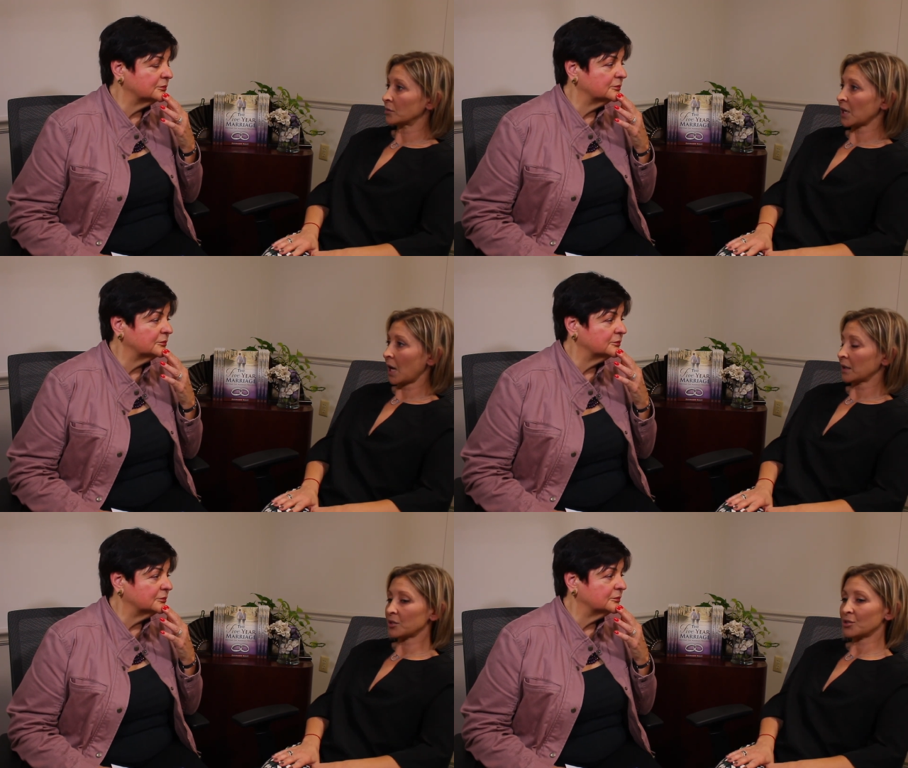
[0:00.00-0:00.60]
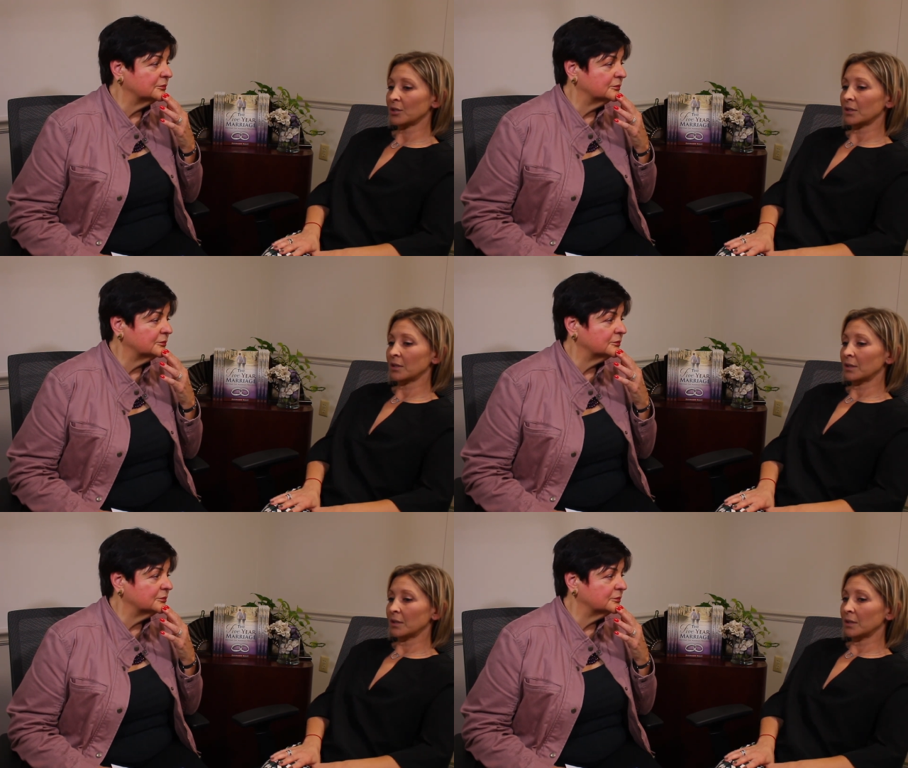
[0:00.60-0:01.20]
Speaker 1: to college,
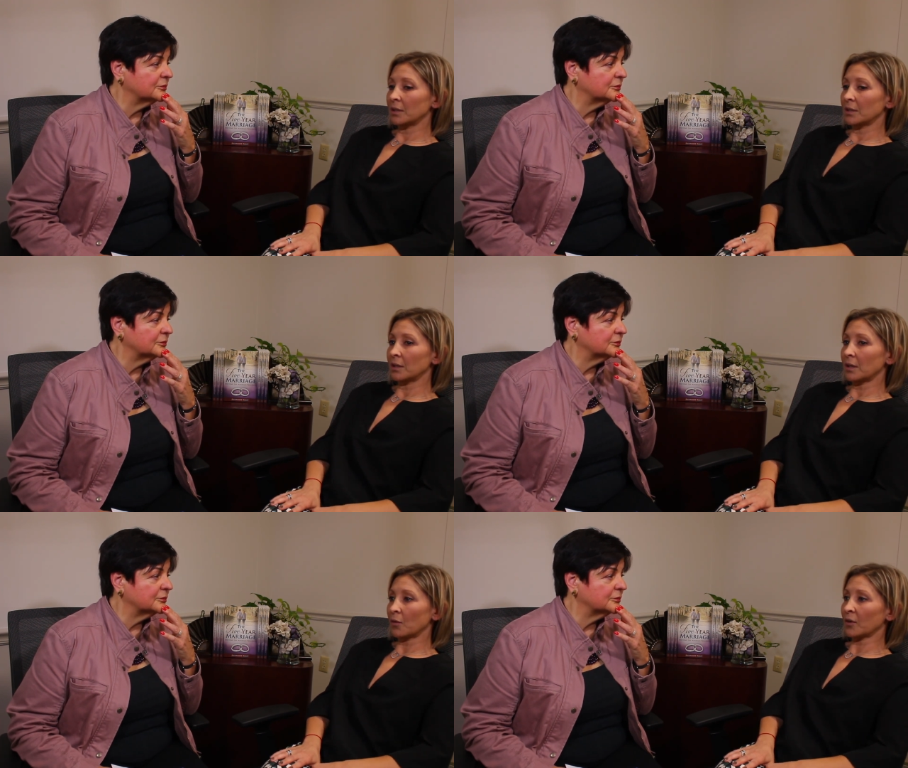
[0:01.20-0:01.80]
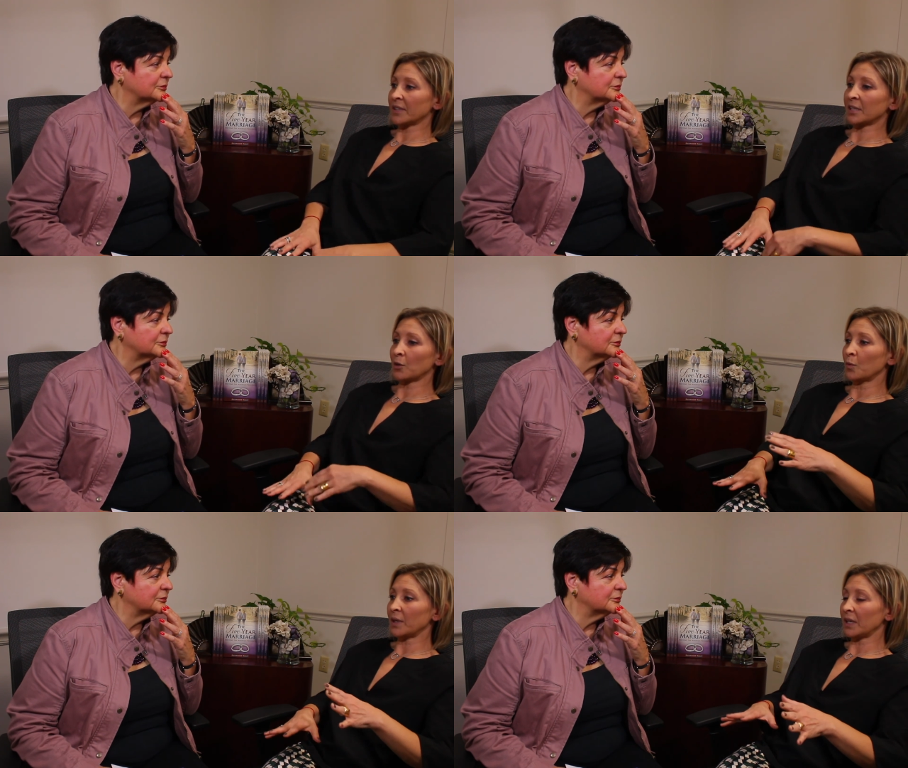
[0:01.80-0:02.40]
or
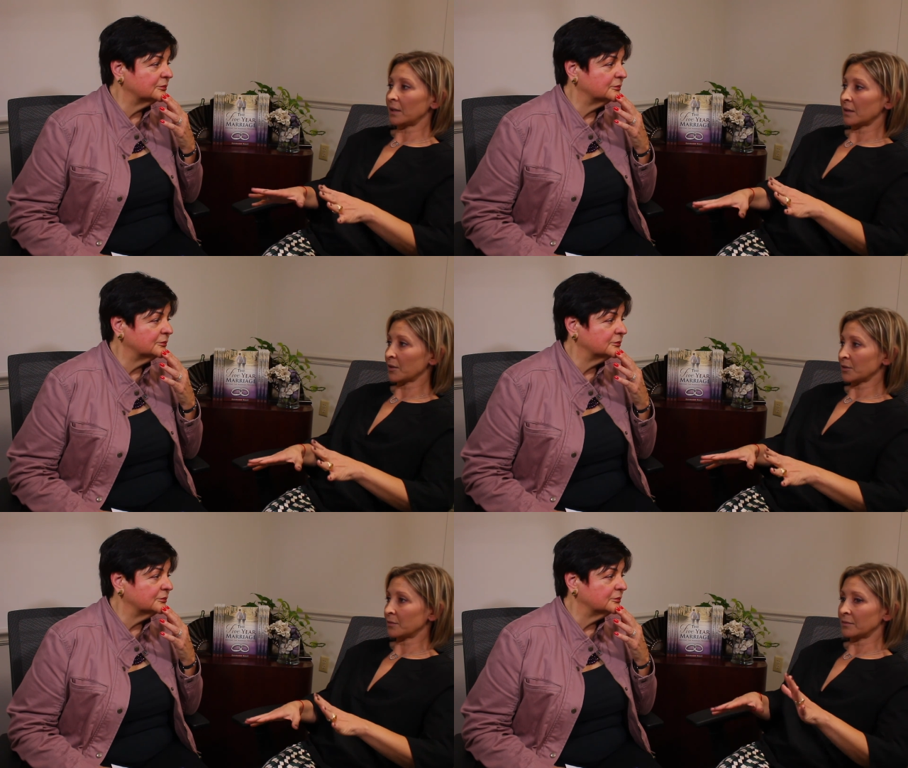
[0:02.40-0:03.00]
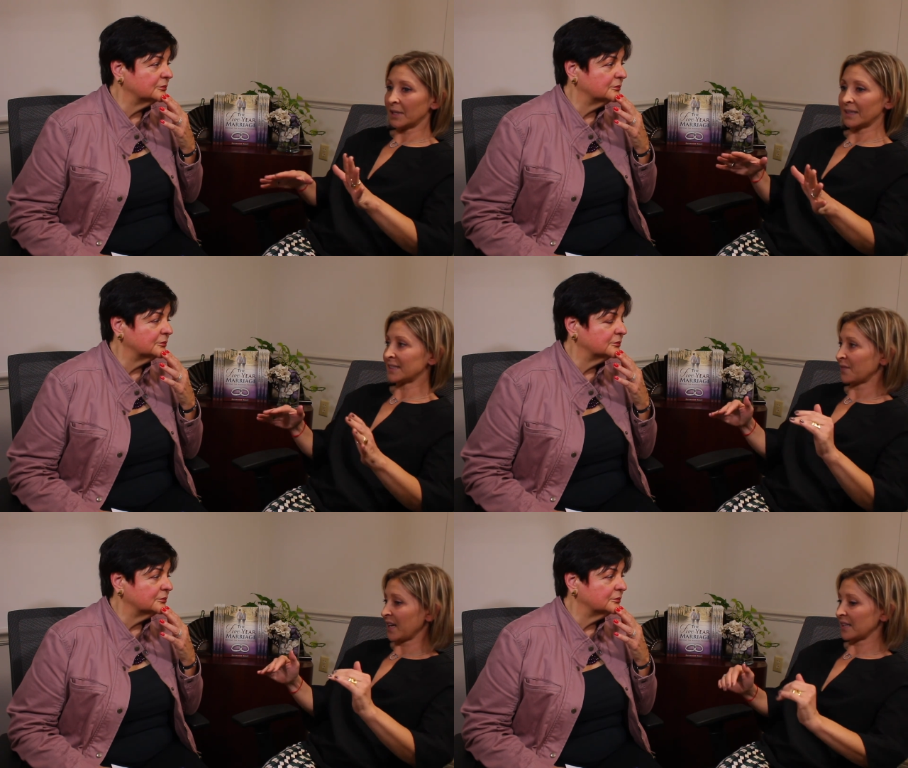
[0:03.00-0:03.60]
until we are in
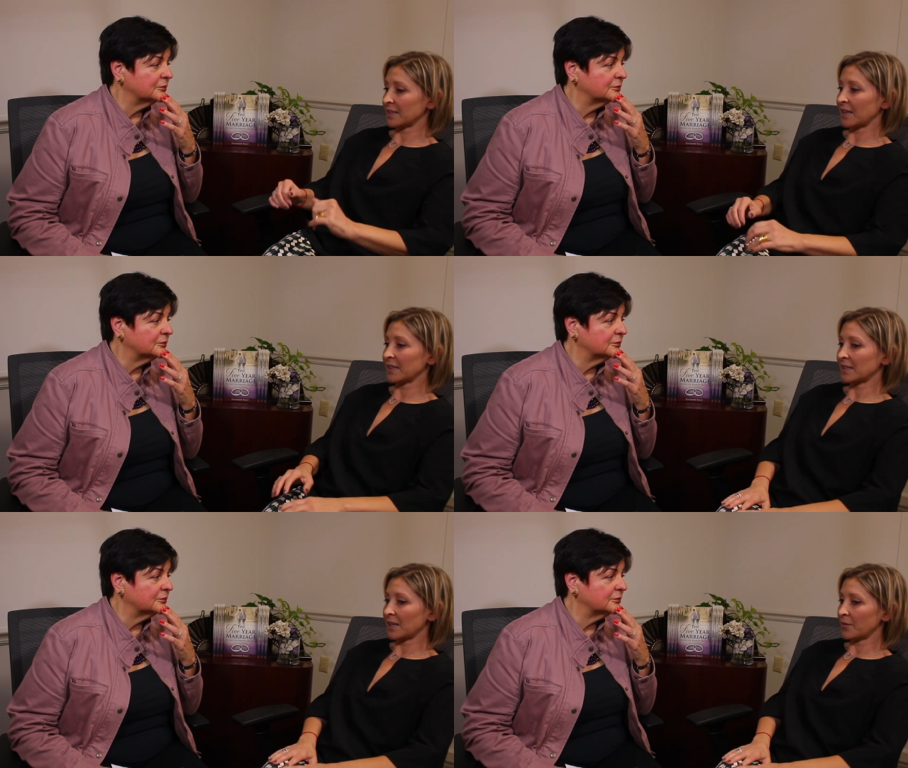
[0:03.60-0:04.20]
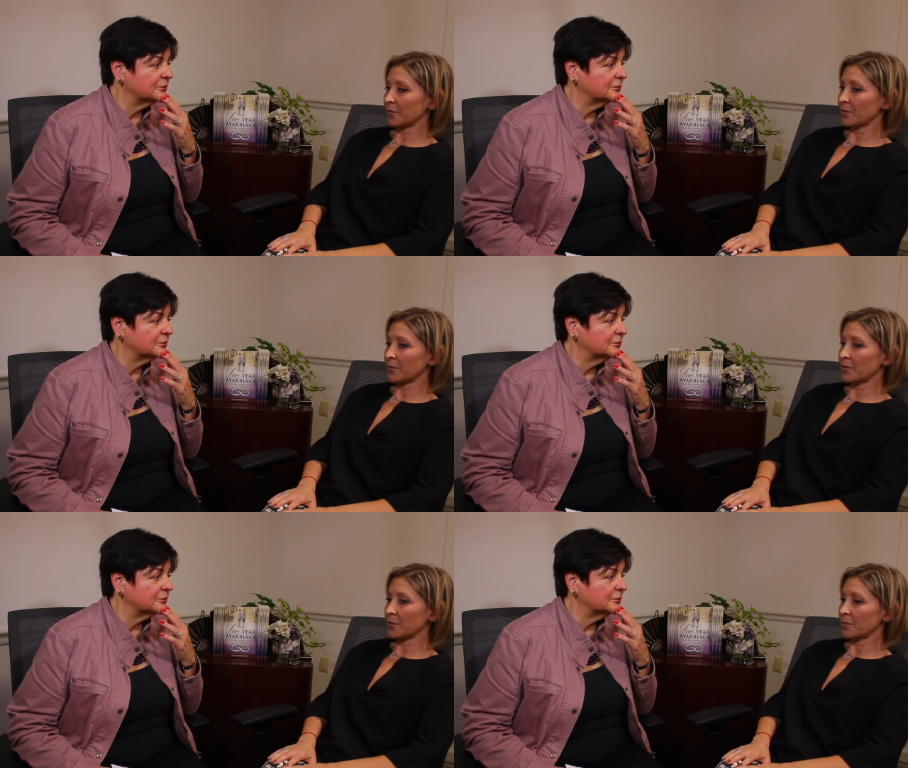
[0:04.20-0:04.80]
this phase. And I say,
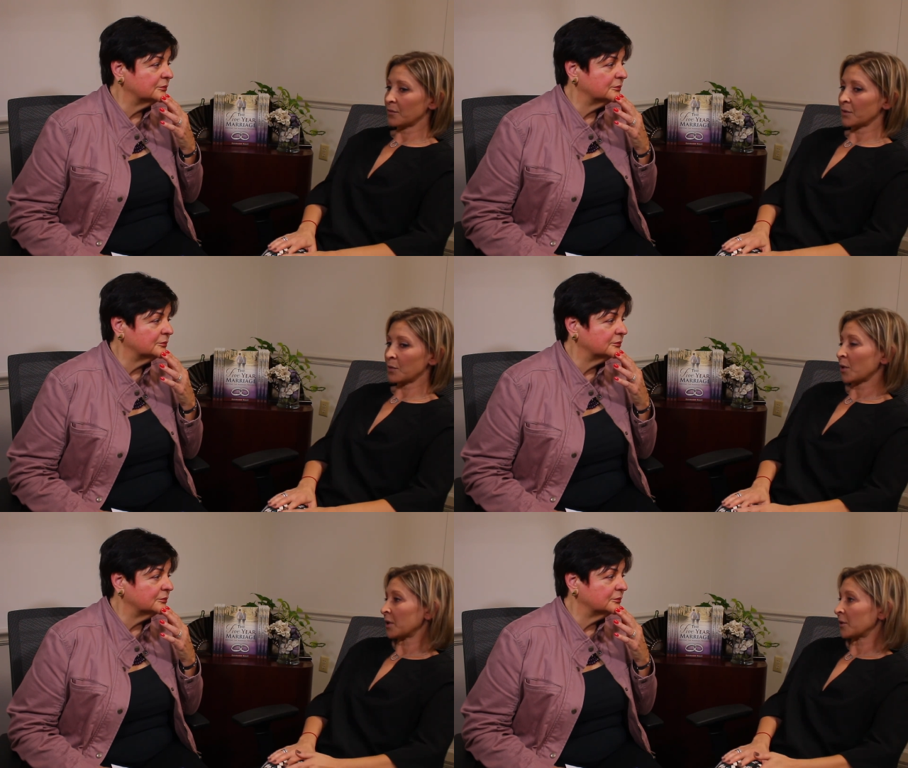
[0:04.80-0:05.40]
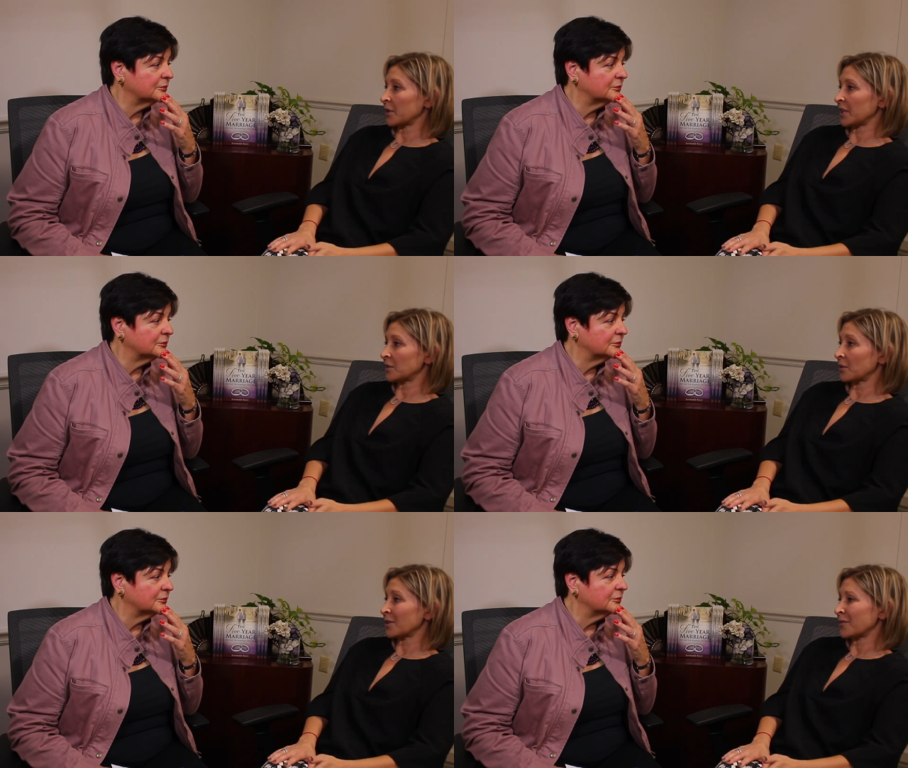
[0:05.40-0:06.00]
then what are your
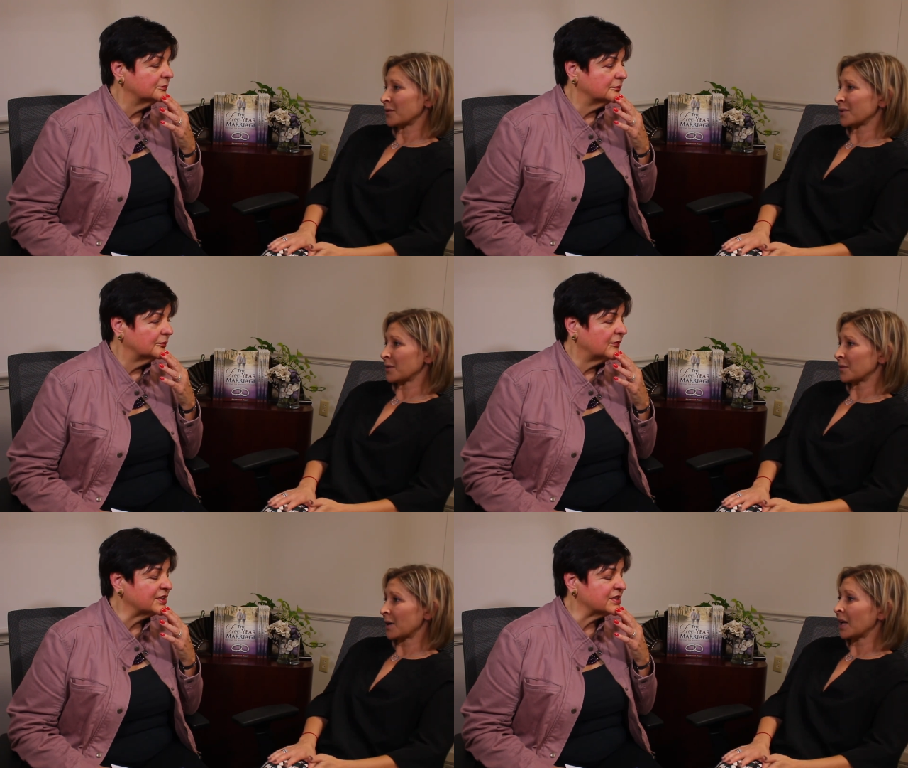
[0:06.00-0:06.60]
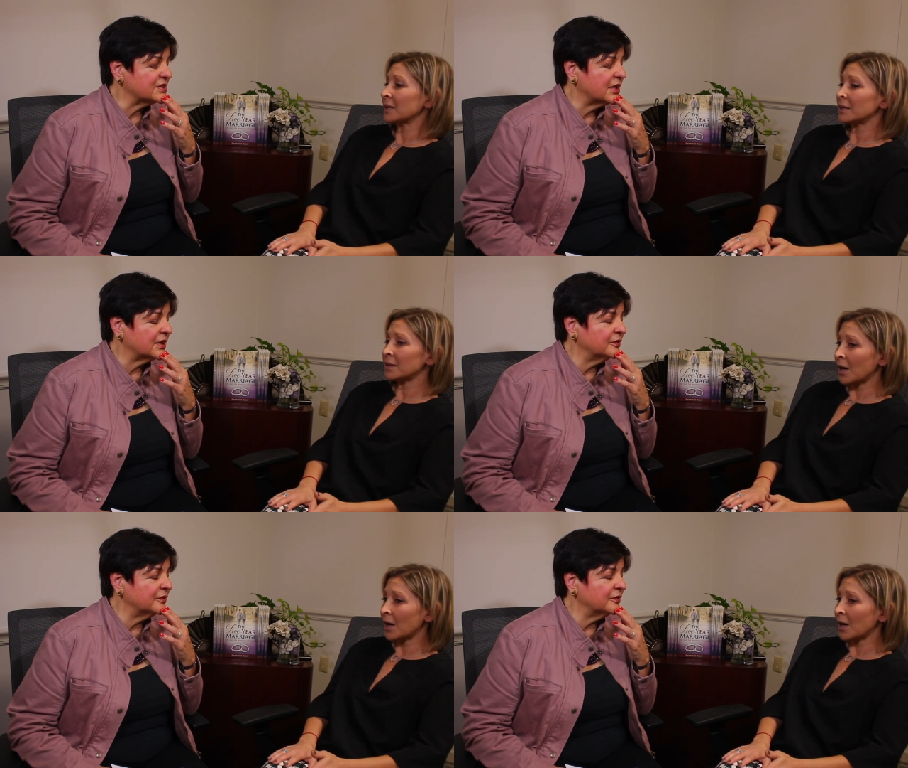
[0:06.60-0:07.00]
kids learning from you? That's a exactly